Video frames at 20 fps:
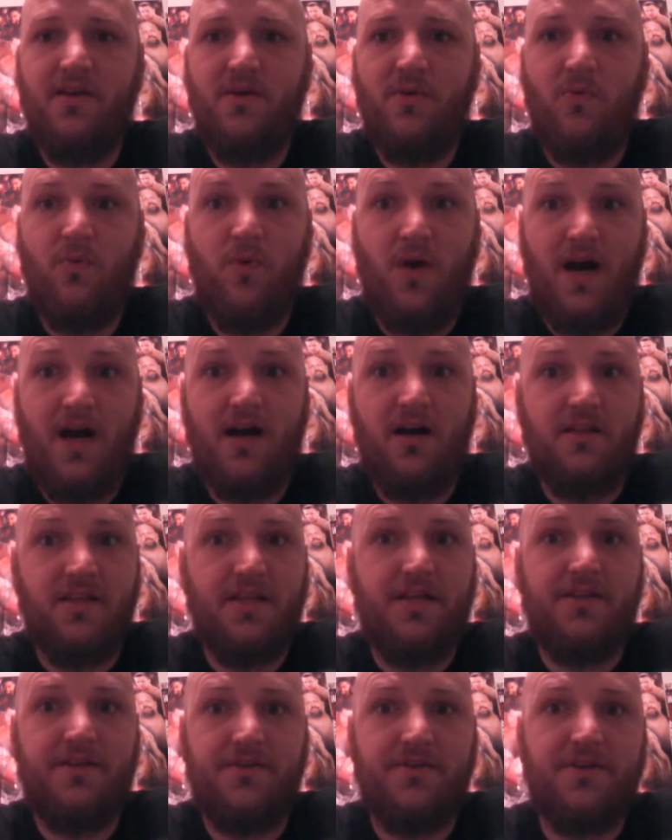while
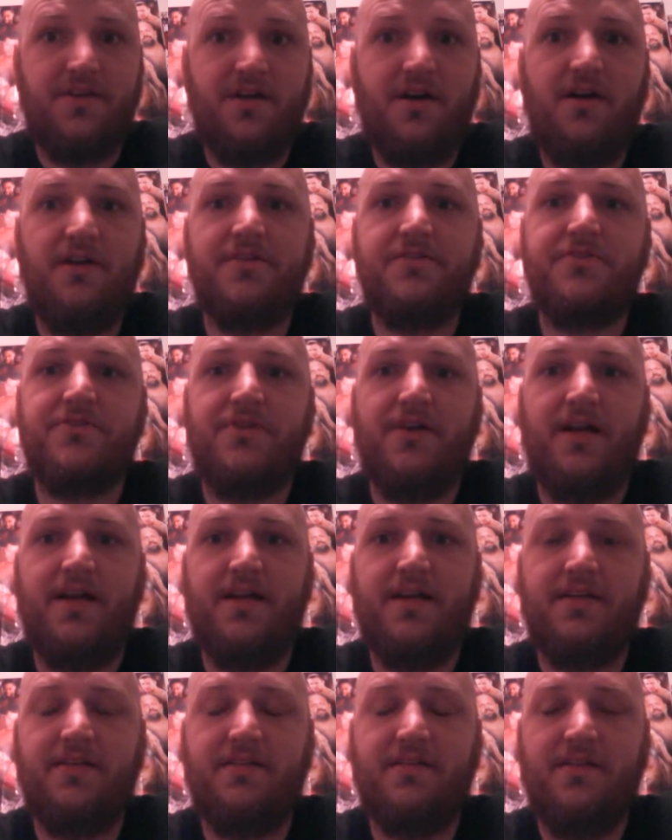under
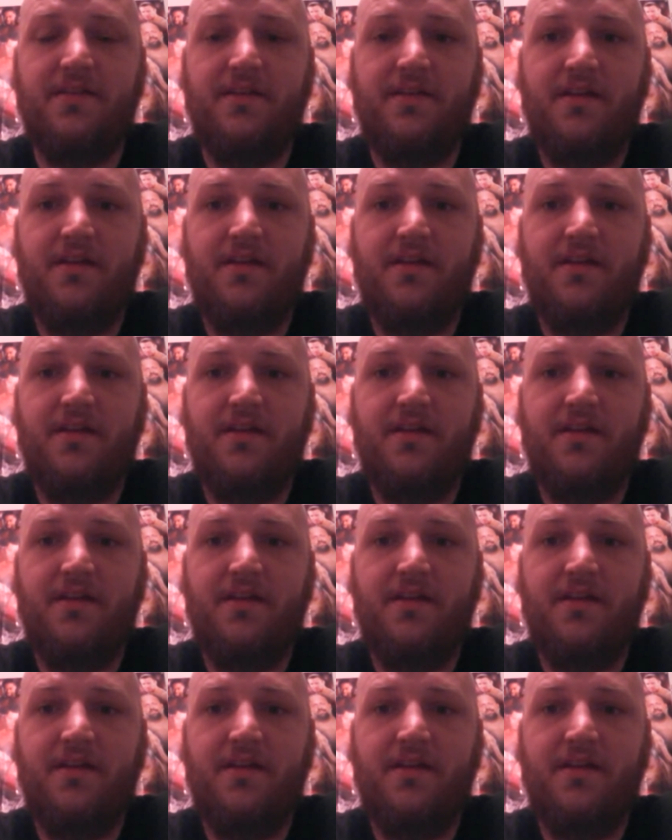contract